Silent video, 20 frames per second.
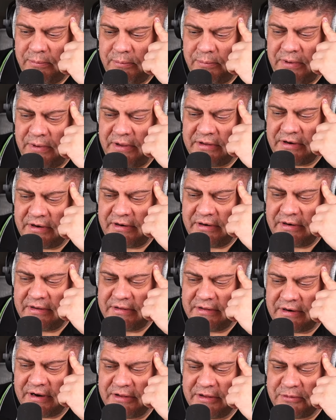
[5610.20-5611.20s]
Peter,
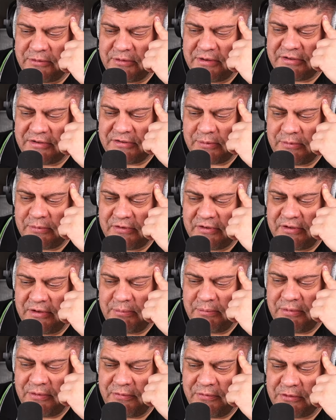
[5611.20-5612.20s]
try to get some
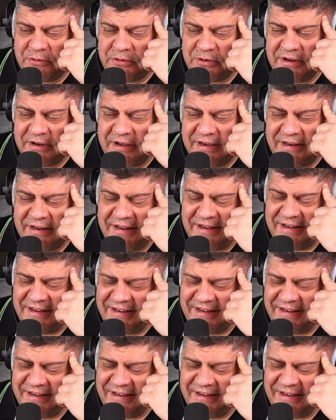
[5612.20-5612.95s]
sleep before tonight.